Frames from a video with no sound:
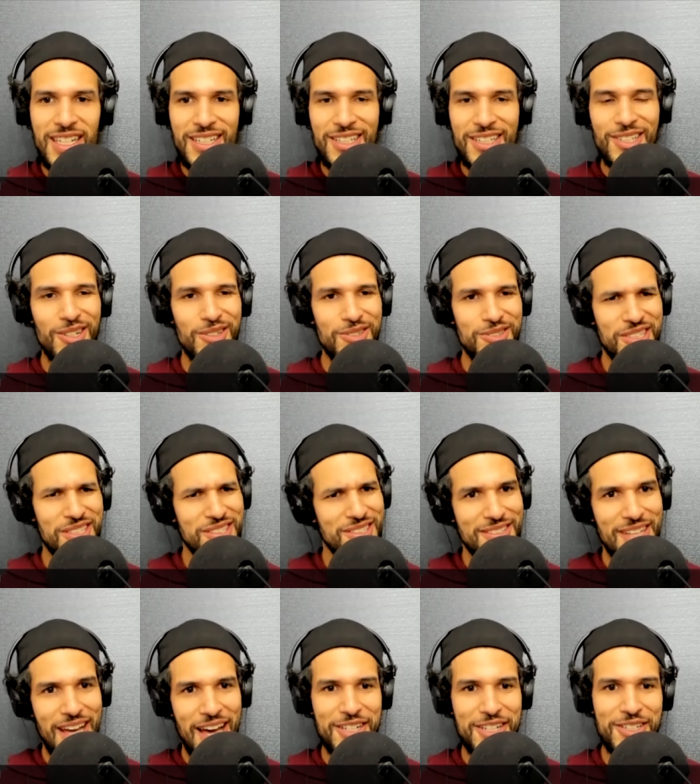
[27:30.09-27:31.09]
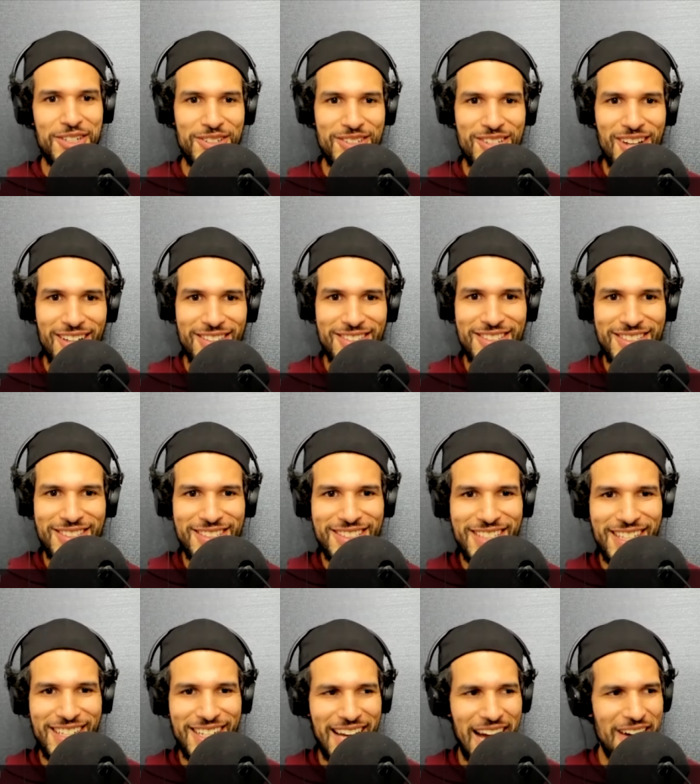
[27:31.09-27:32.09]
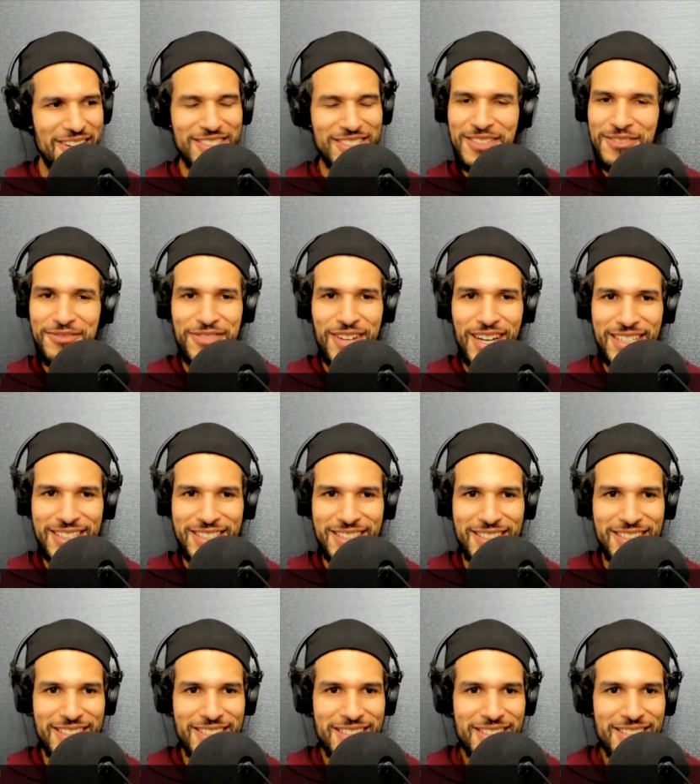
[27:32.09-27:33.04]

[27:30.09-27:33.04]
you know, just out of curiosity's sake, how does it affect it?